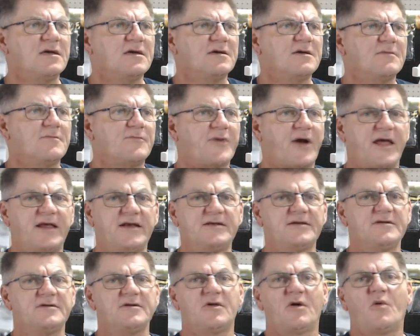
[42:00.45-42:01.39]
Braden,
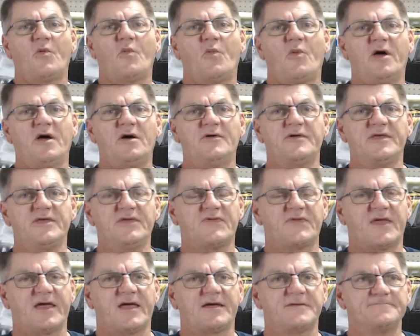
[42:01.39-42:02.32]
well, he
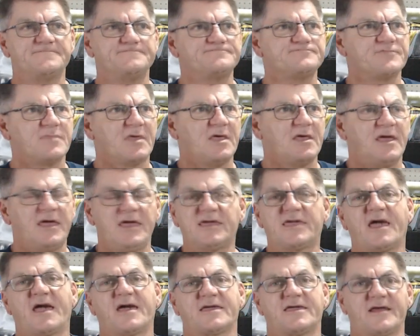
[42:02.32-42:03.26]
can't
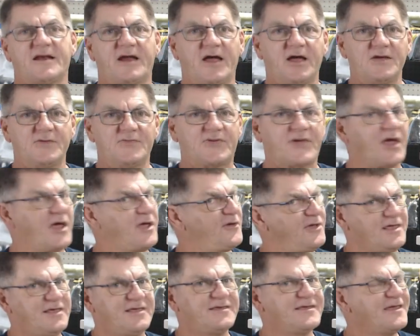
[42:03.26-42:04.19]
get home, so
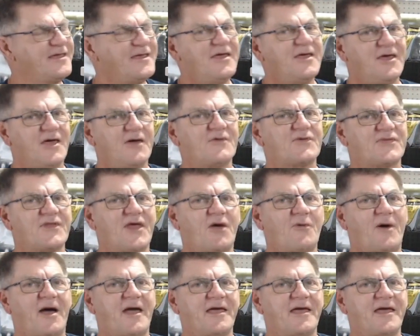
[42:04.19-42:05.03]
there was no way of